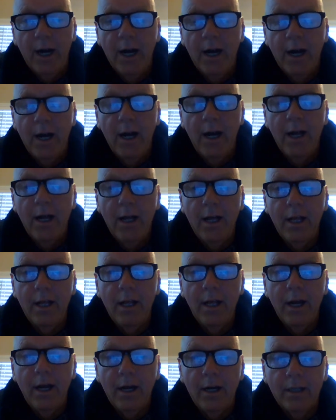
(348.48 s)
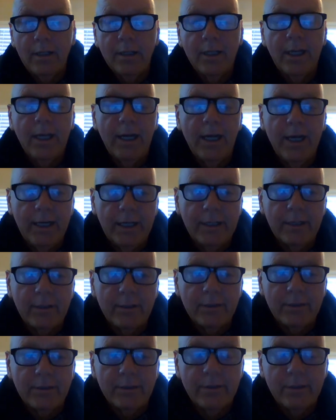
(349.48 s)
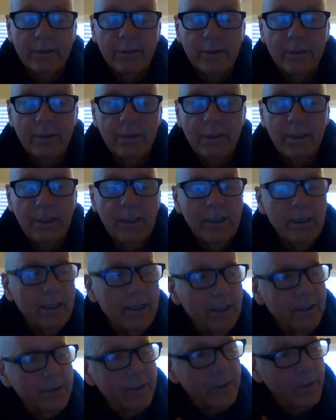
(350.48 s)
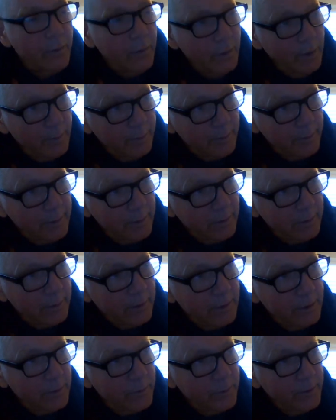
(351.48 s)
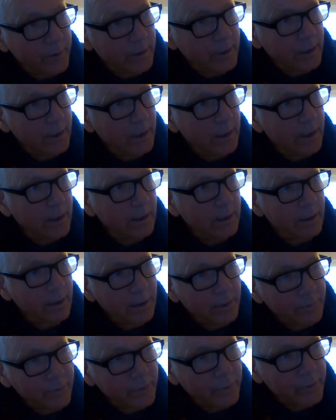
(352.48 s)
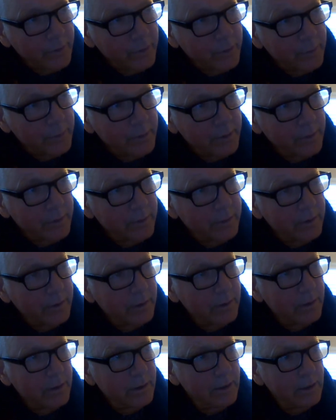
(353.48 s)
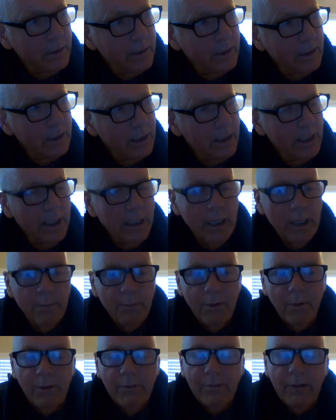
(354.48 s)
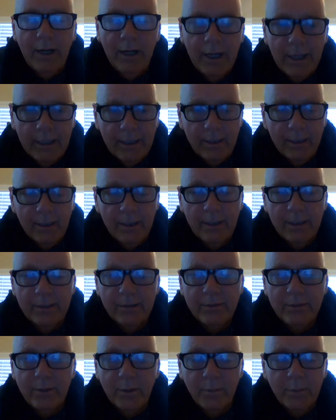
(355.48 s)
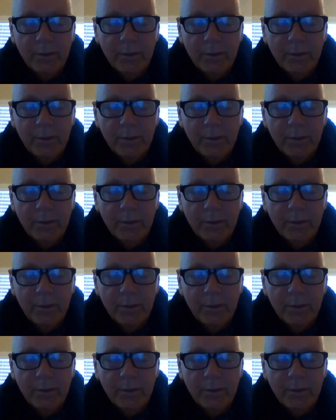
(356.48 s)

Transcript: ho holiday idols. Guys, I grew up in this country. I loved Christmas, but we've idolized so